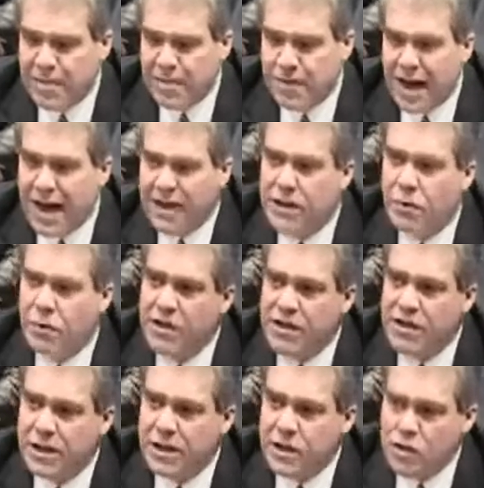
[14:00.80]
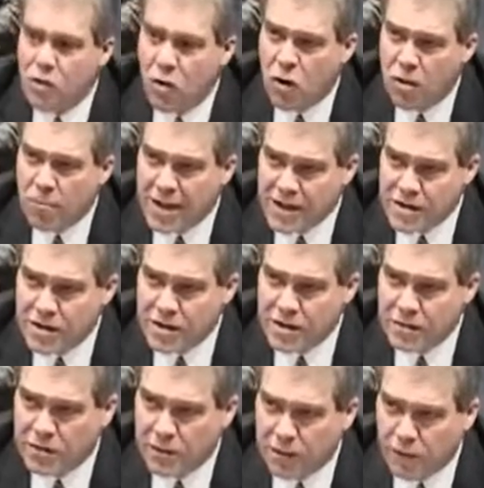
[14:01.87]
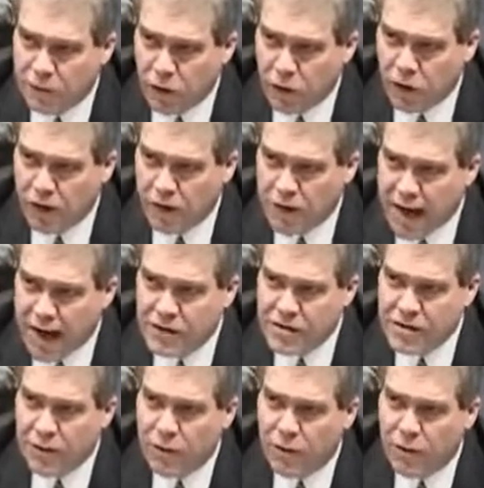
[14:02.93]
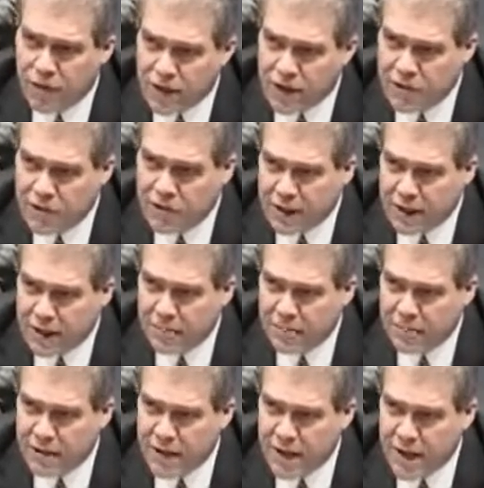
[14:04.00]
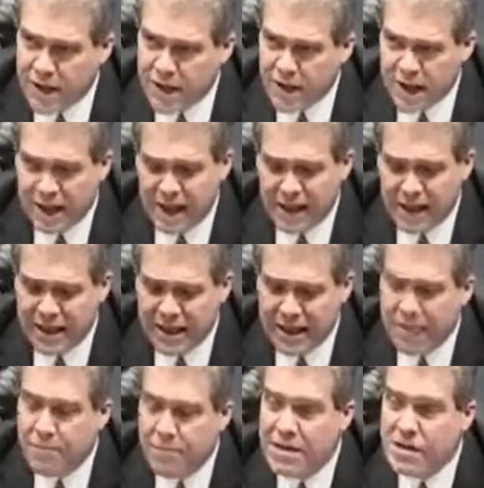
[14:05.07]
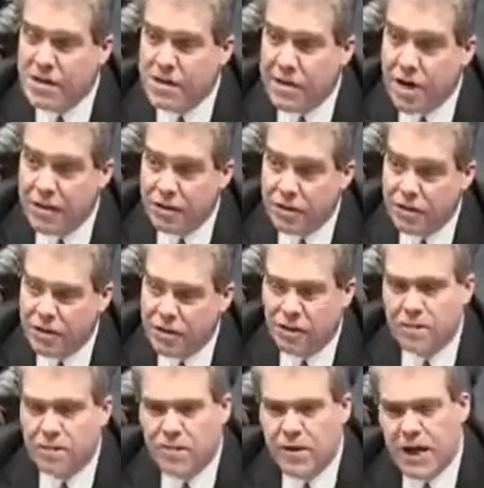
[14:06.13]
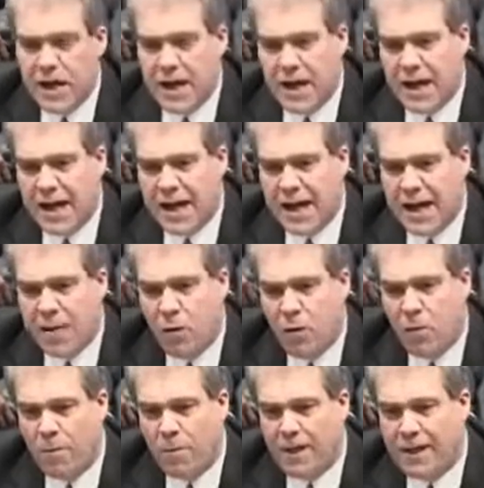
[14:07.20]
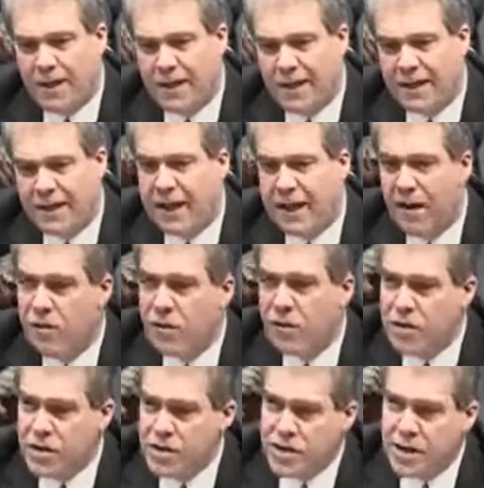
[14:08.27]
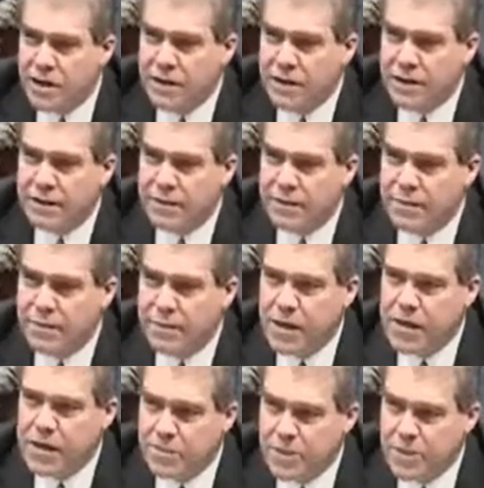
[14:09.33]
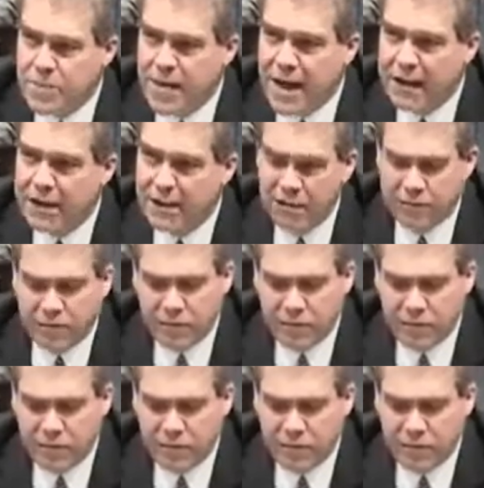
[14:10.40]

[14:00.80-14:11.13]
I think we sent a strong message from the floor of the House that we're frustrated. And I think that message got through. And I'm hoping that now judiciary picks up the mantle